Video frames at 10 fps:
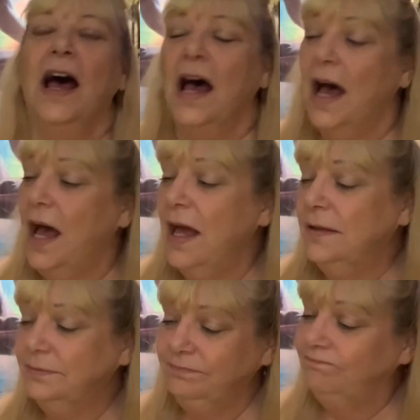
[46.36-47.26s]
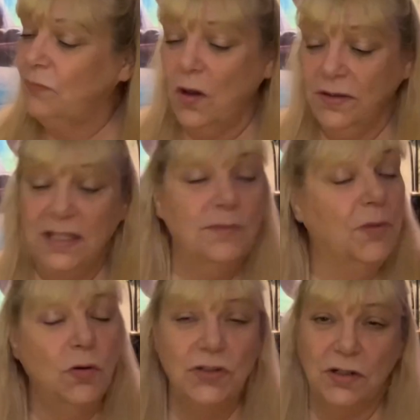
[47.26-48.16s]
On the
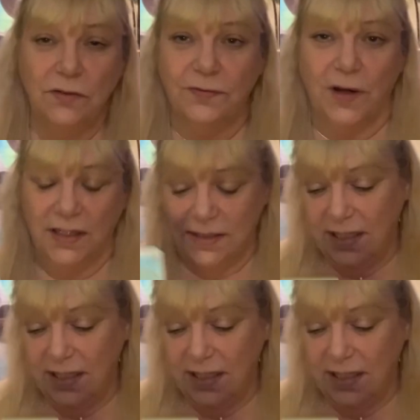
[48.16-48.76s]
emotional front,